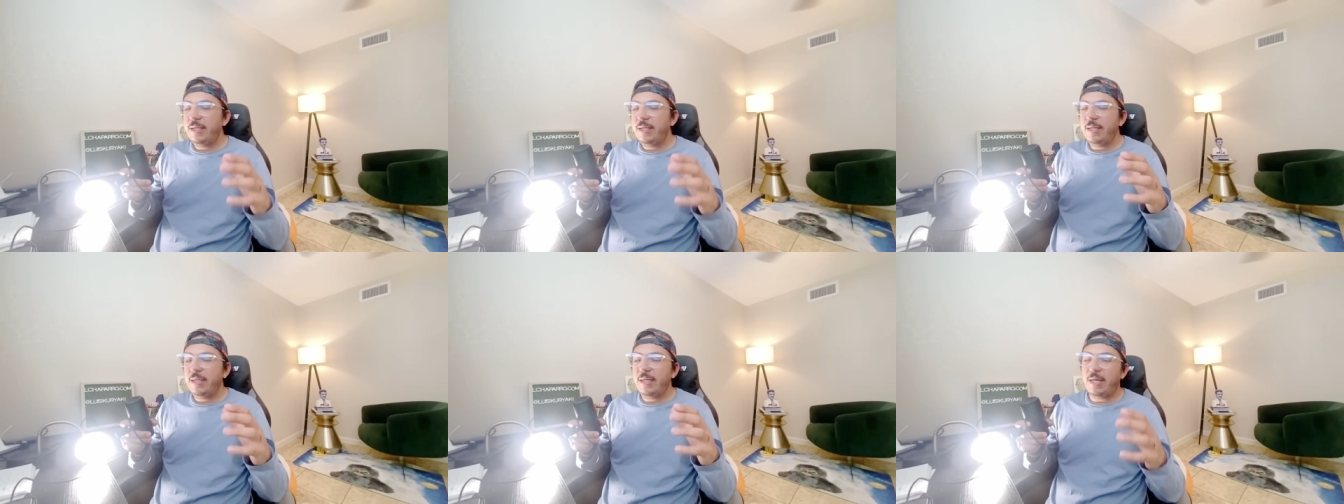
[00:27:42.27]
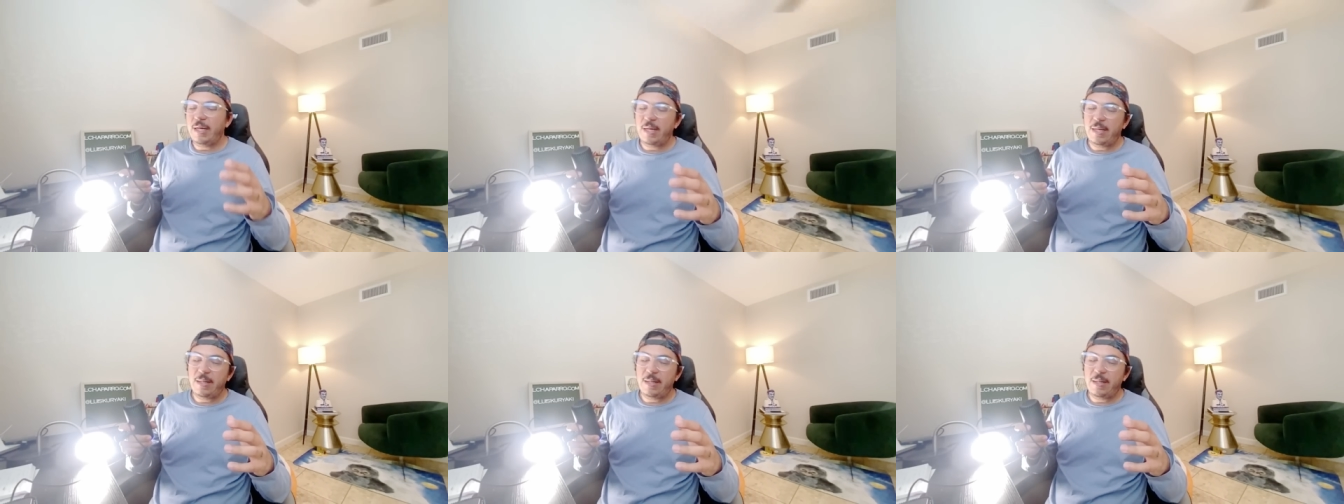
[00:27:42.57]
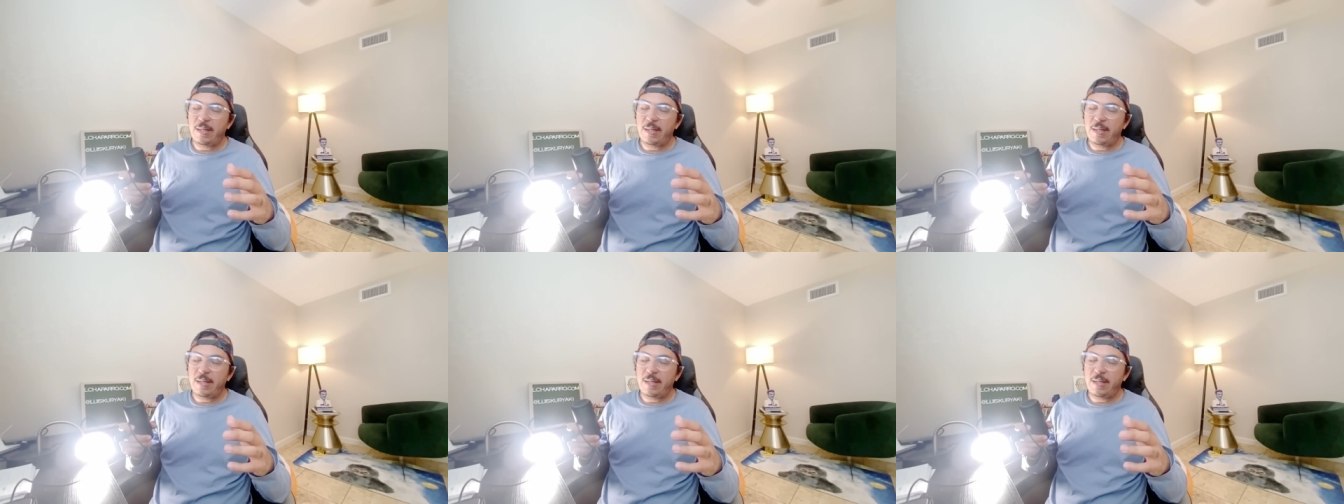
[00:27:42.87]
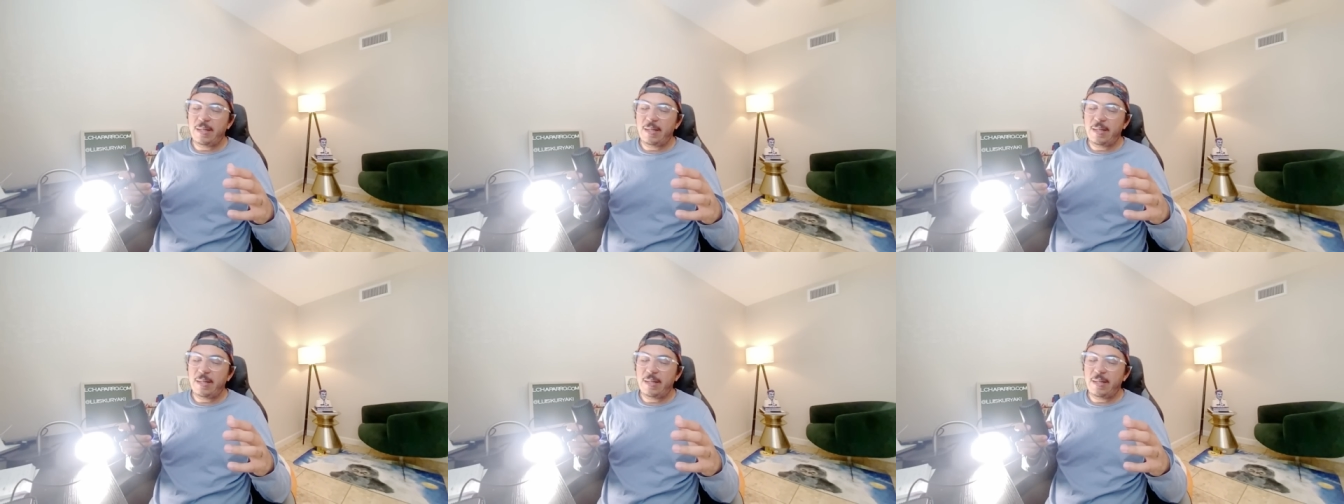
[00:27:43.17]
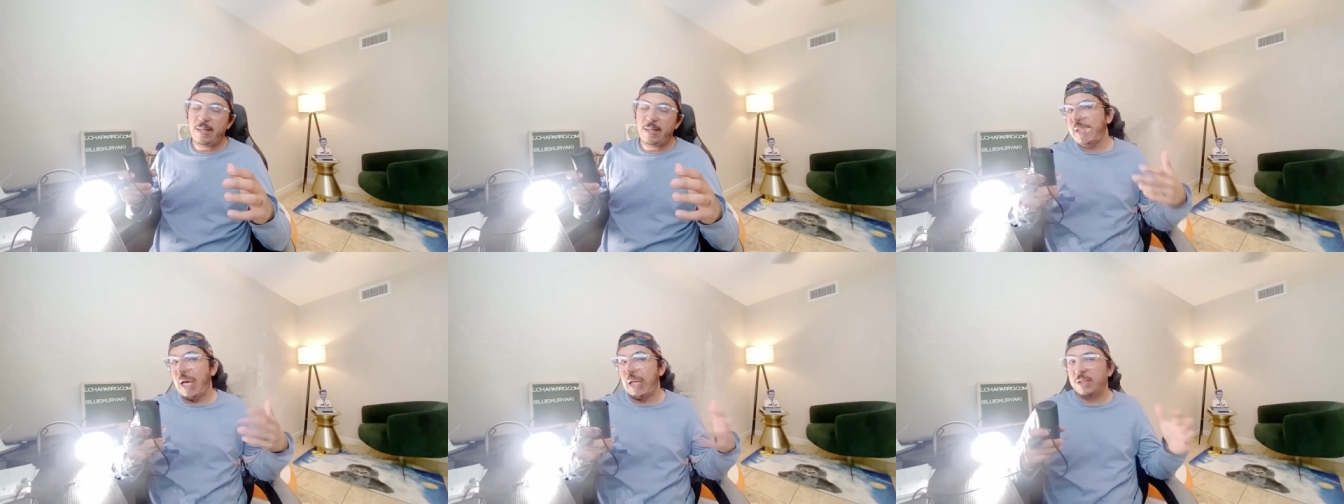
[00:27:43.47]
um, what I'm doing
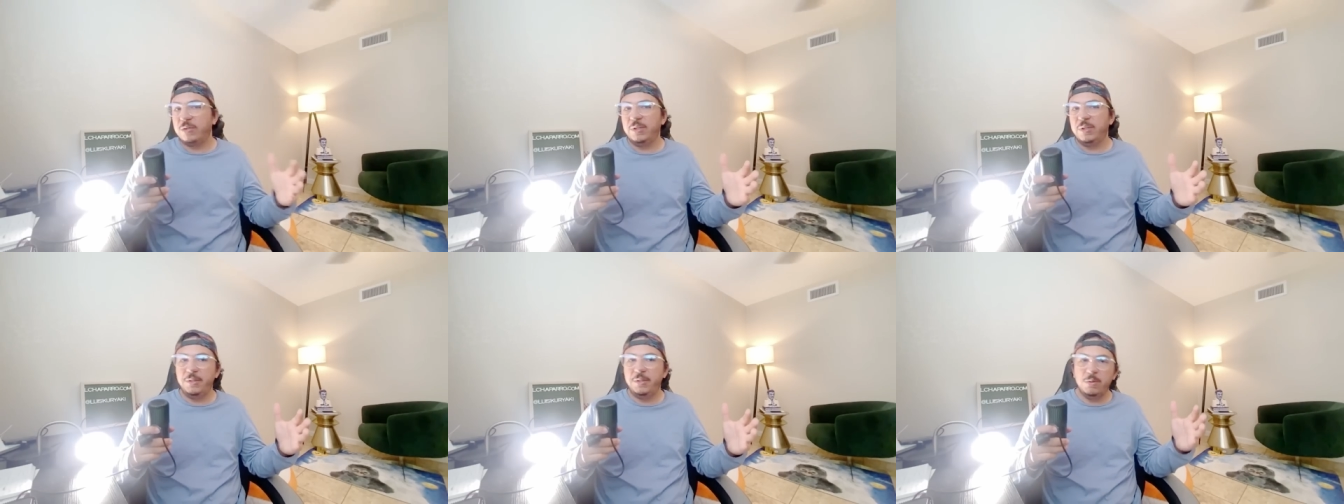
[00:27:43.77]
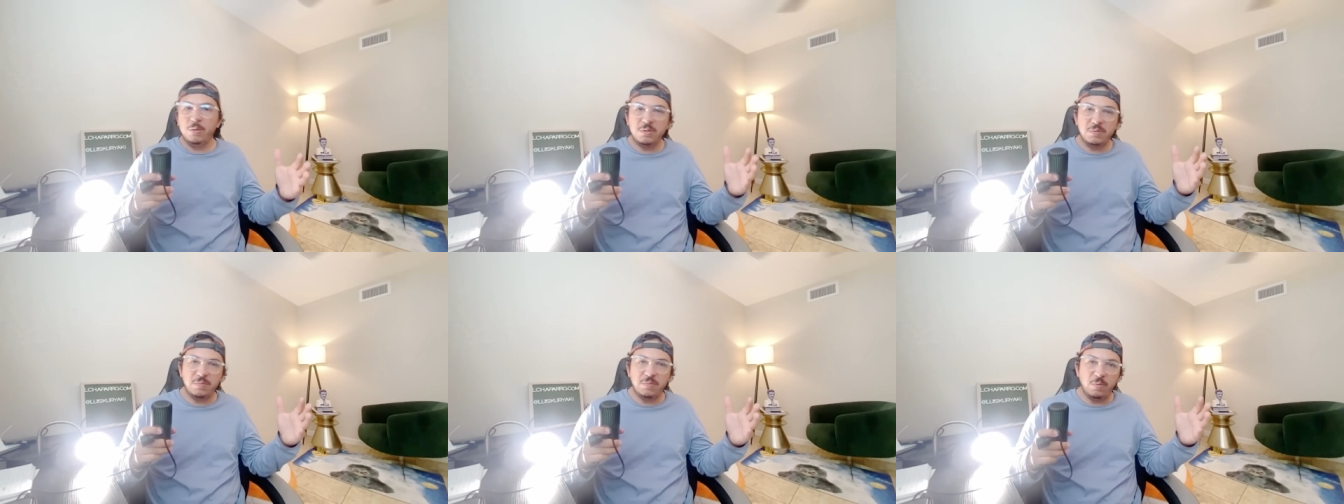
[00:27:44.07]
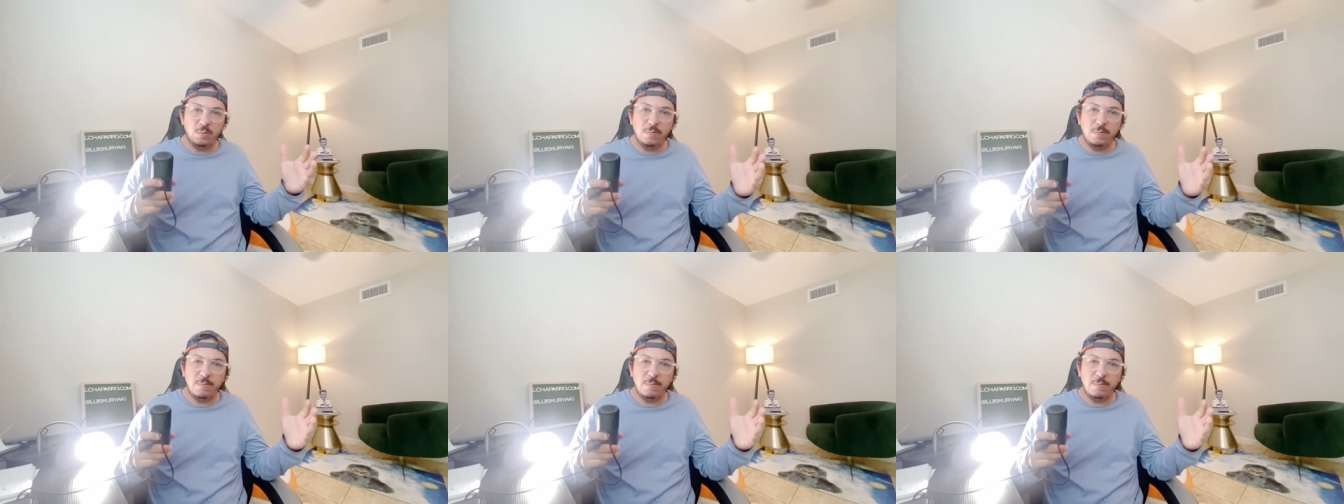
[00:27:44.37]
is actually useful.